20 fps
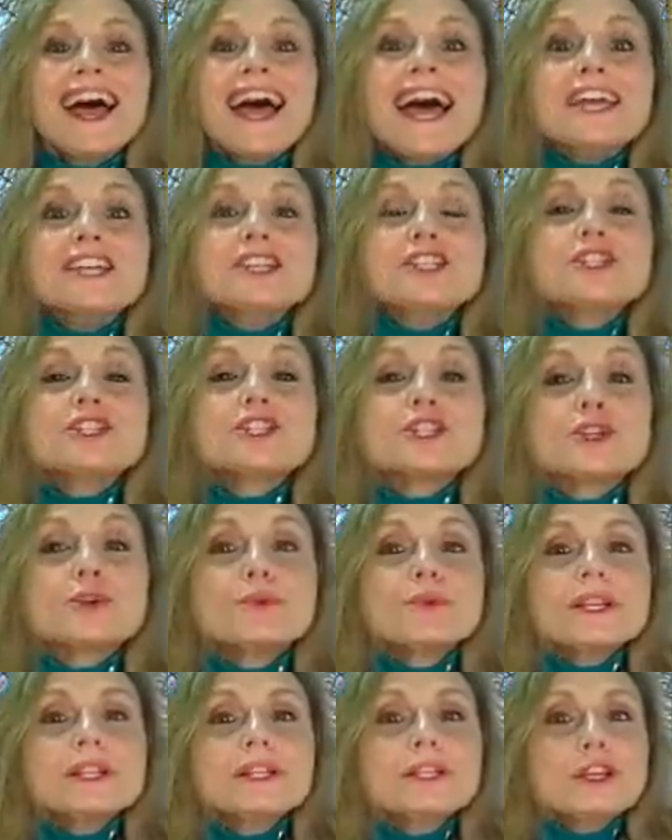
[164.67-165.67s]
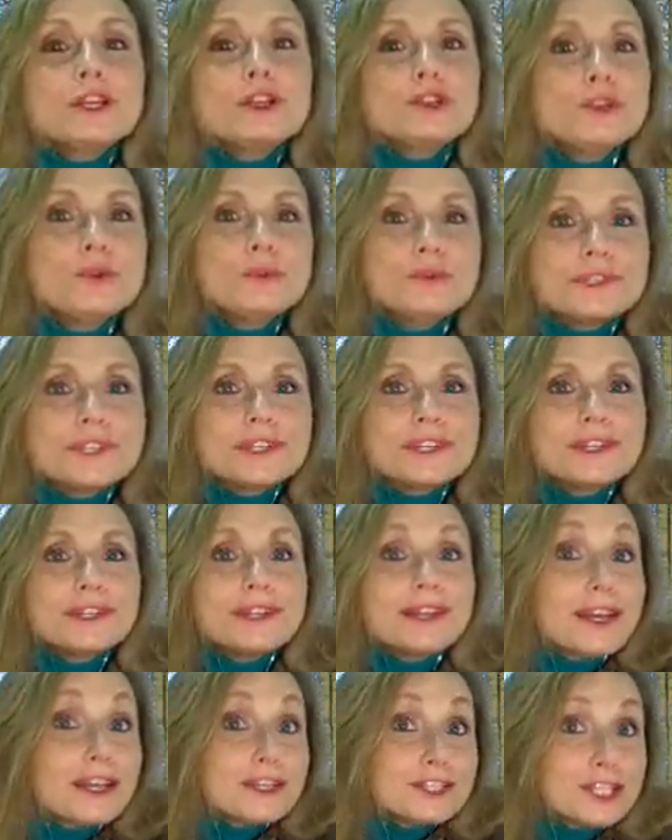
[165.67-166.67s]
and discreetly use it
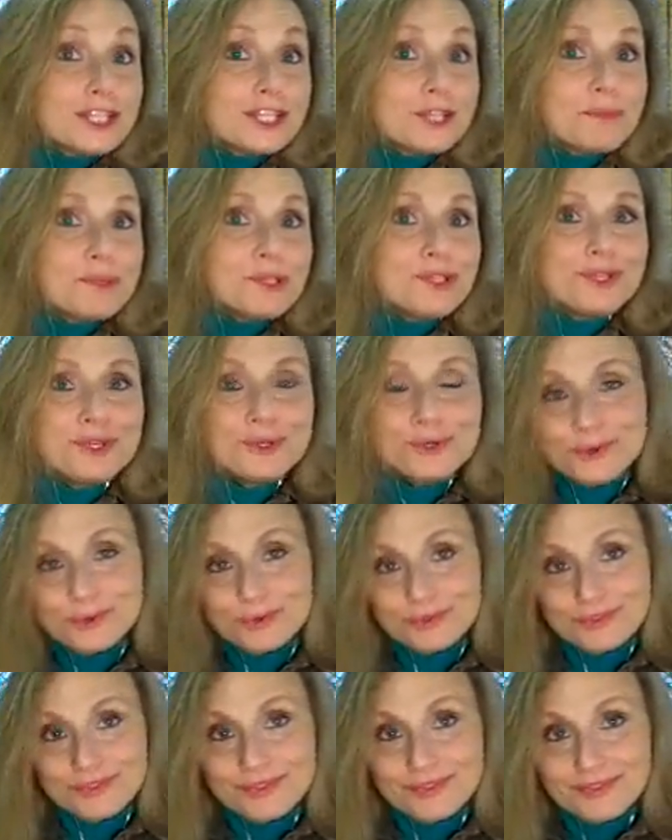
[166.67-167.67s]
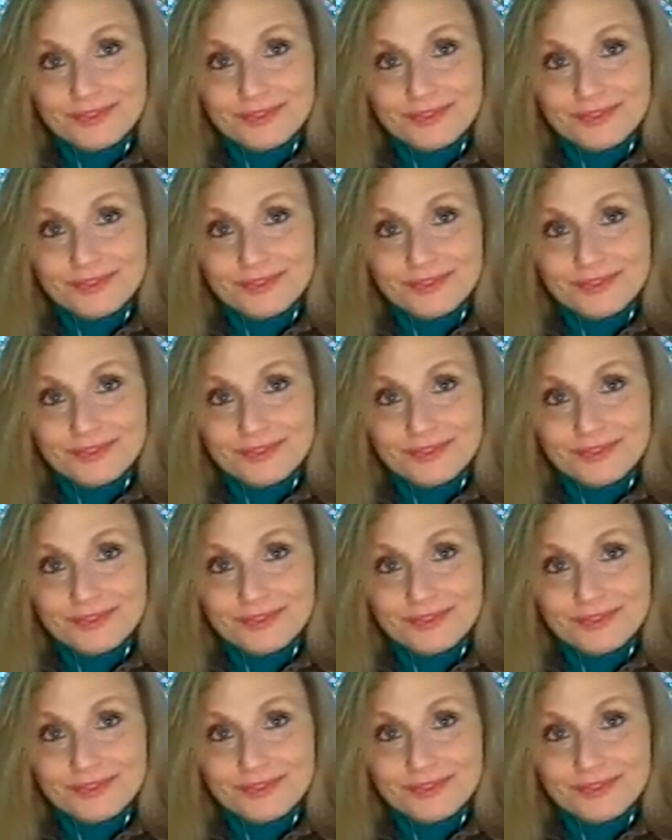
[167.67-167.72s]
as a spittoon.